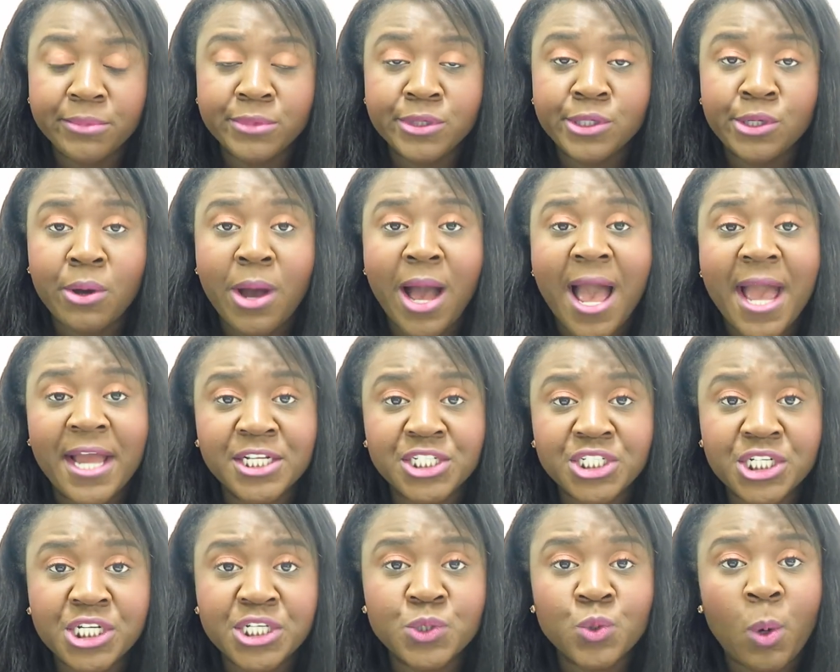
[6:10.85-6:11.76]
your
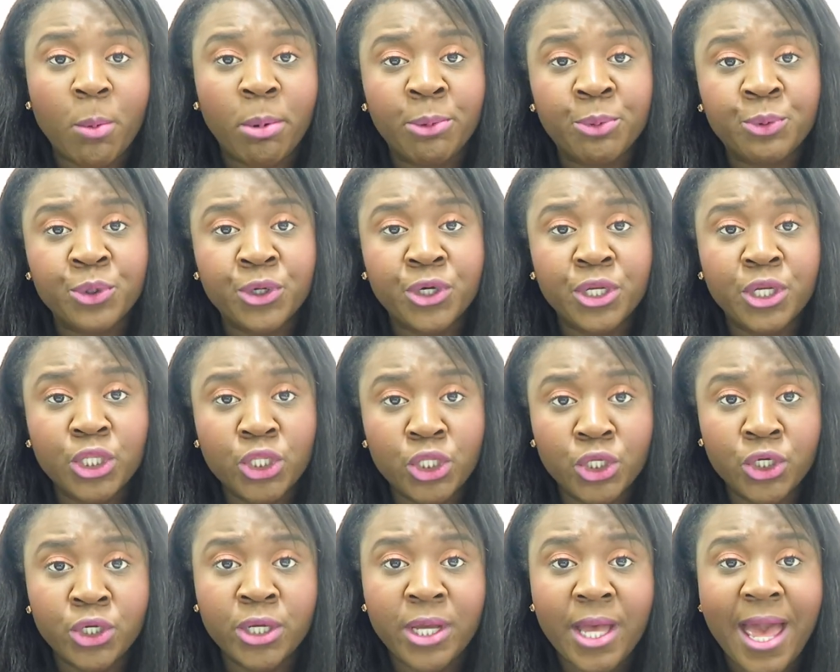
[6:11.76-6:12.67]
IG is where people are gonna
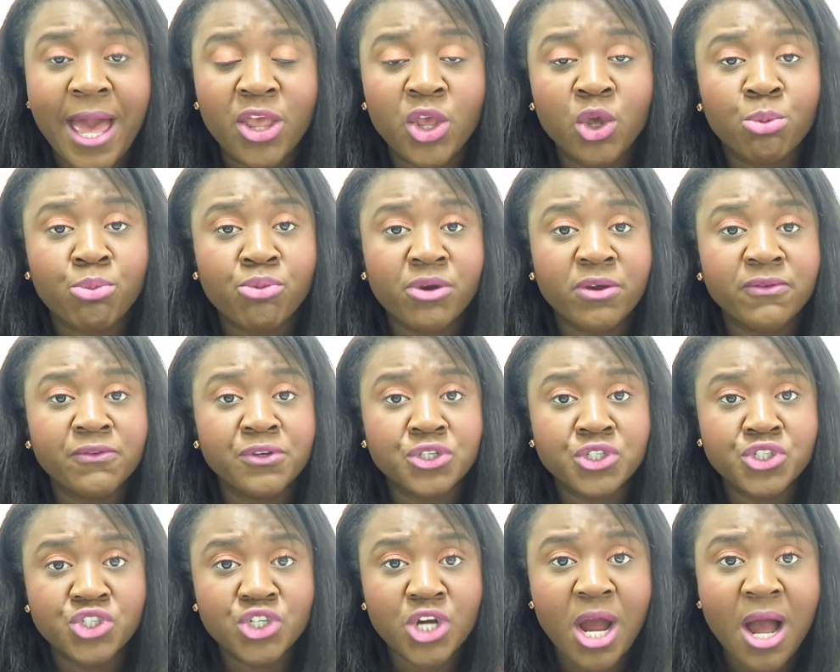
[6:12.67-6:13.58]
look at your
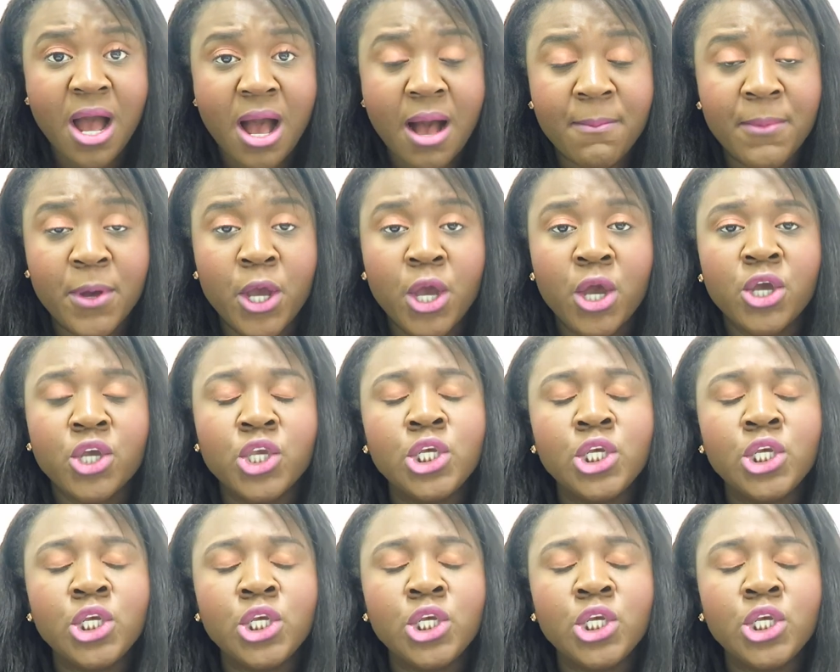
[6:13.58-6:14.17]
previous job.